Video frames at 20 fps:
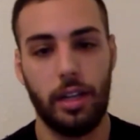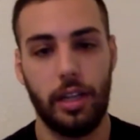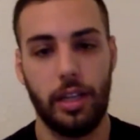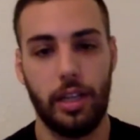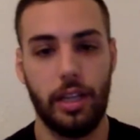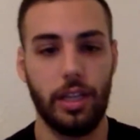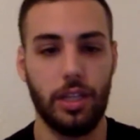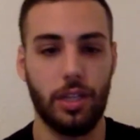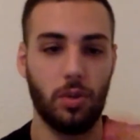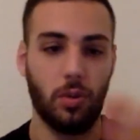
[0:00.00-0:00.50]

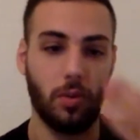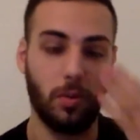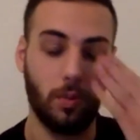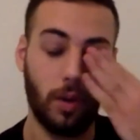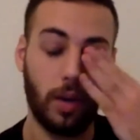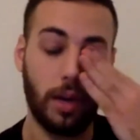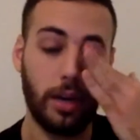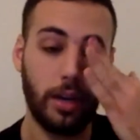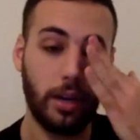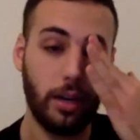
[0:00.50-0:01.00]
is
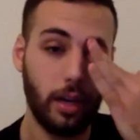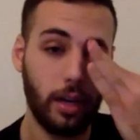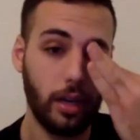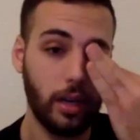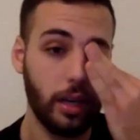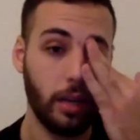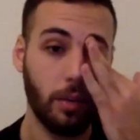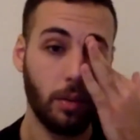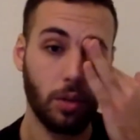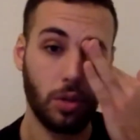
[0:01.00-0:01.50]
one,
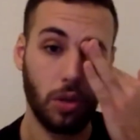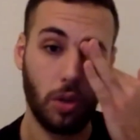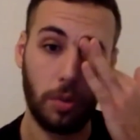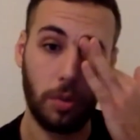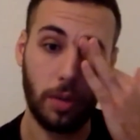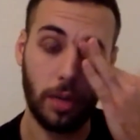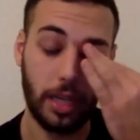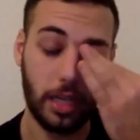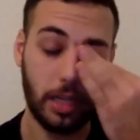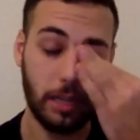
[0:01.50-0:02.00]
it was
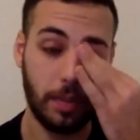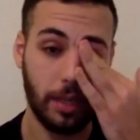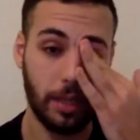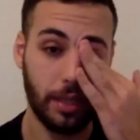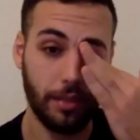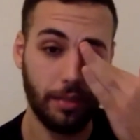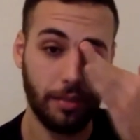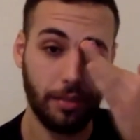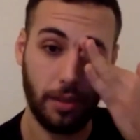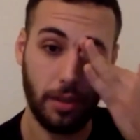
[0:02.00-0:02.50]
overly
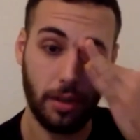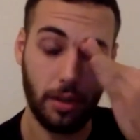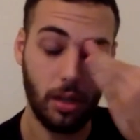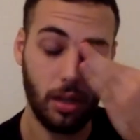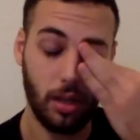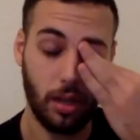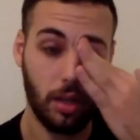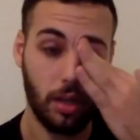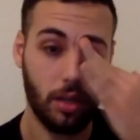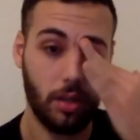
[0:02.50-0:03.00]
expensive.
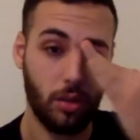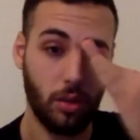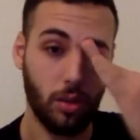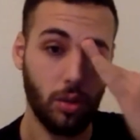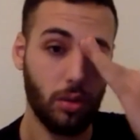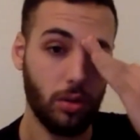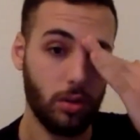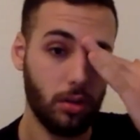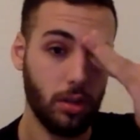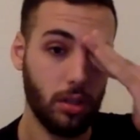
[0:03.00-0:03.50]

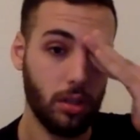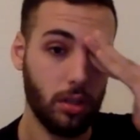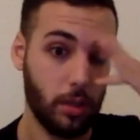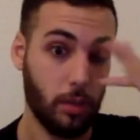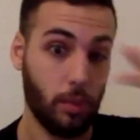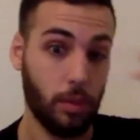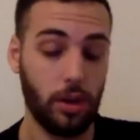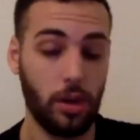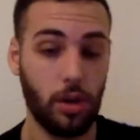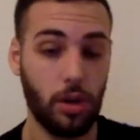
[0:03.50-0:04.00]
Two,
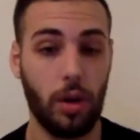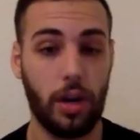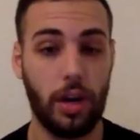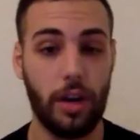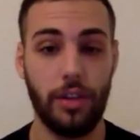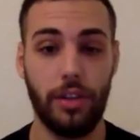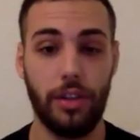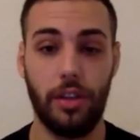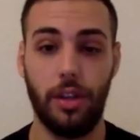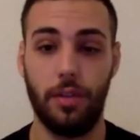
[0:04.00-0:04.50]
there were no
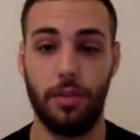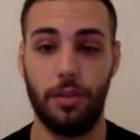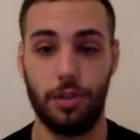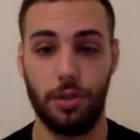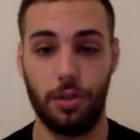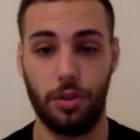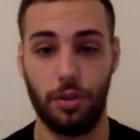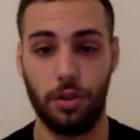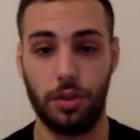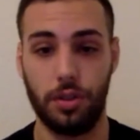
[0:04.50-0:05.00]
guarantee of
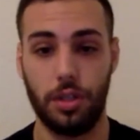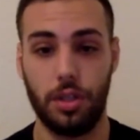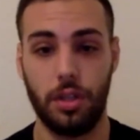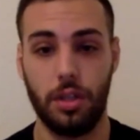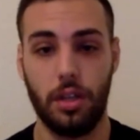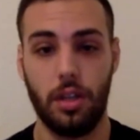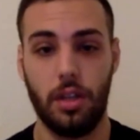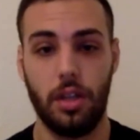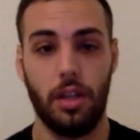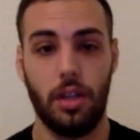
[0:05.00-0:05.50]
results
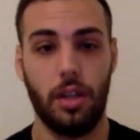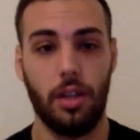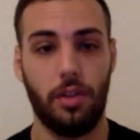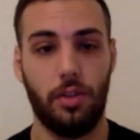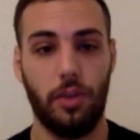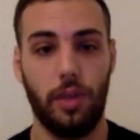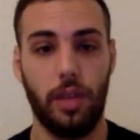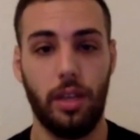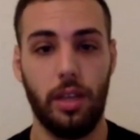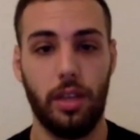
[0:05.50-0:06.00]

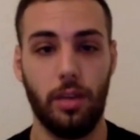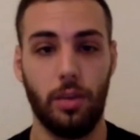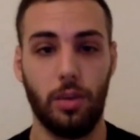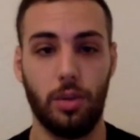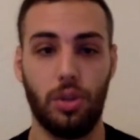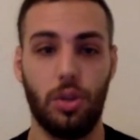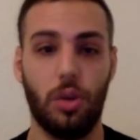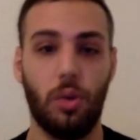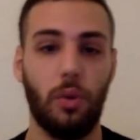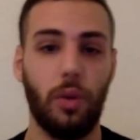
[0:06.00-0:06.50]
three there
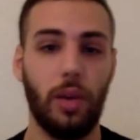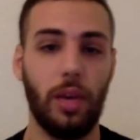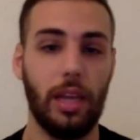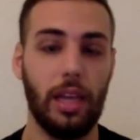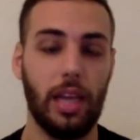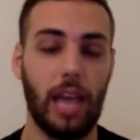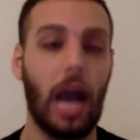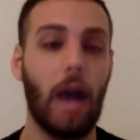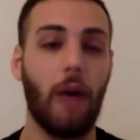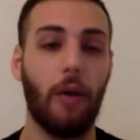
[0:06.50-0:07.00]
was no
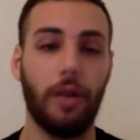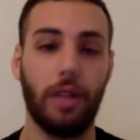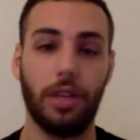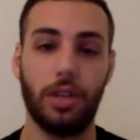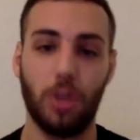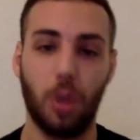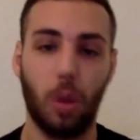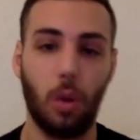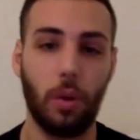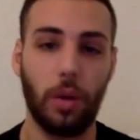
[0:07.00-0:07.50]
really
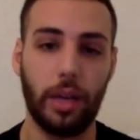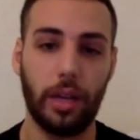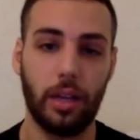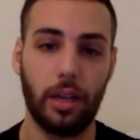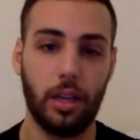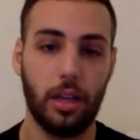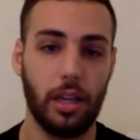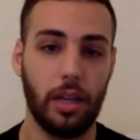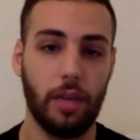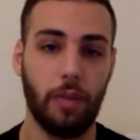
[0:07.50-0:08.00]
audience
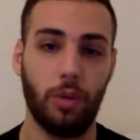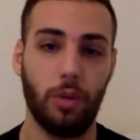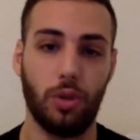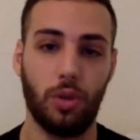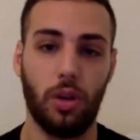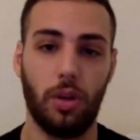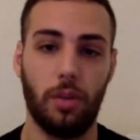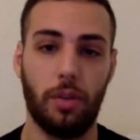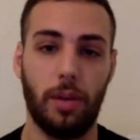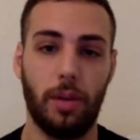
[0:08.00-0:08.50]
owning it was
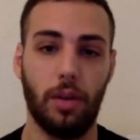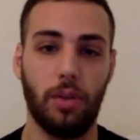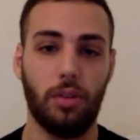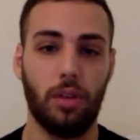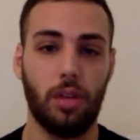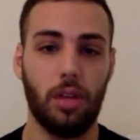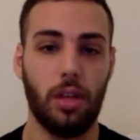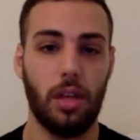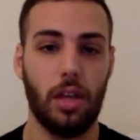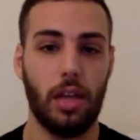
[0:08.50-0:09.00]
all about
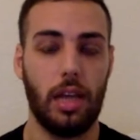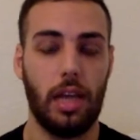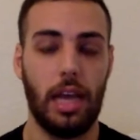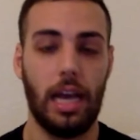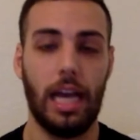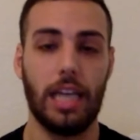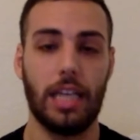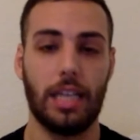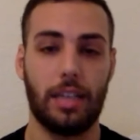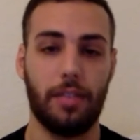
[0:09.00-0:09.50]

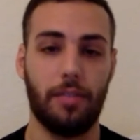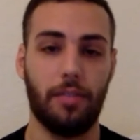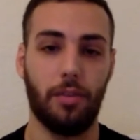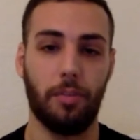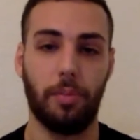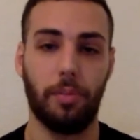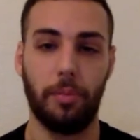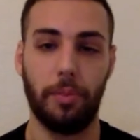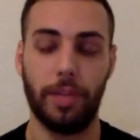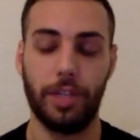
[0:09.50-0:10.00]
asking for
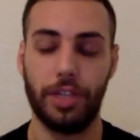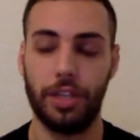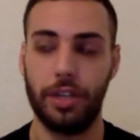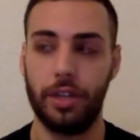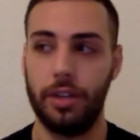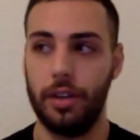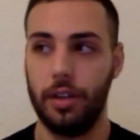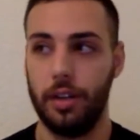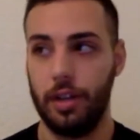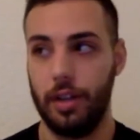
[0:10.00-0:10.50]

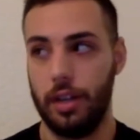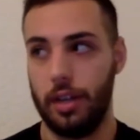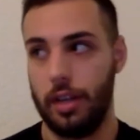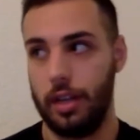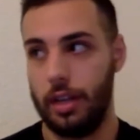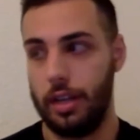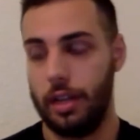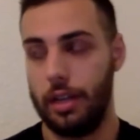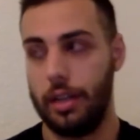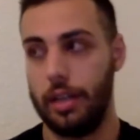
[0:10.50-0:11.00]
permission
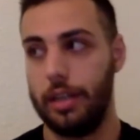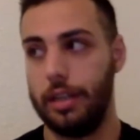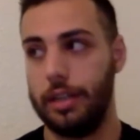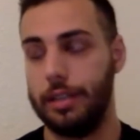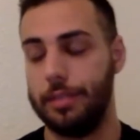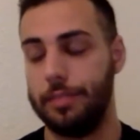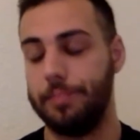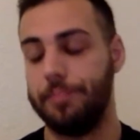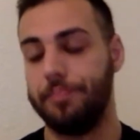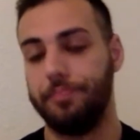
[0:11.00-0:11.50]

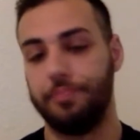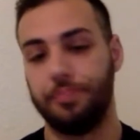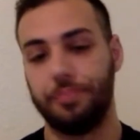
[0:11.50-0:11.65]
um,